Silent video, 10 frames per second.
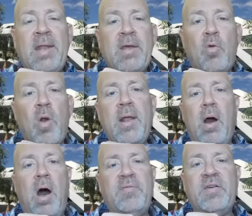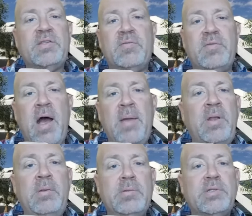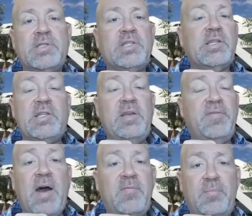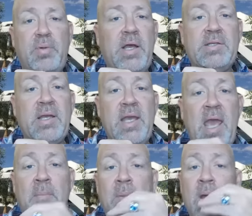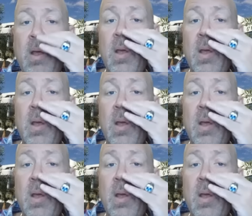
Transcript: And a great offensive lineman, 65 plays a game,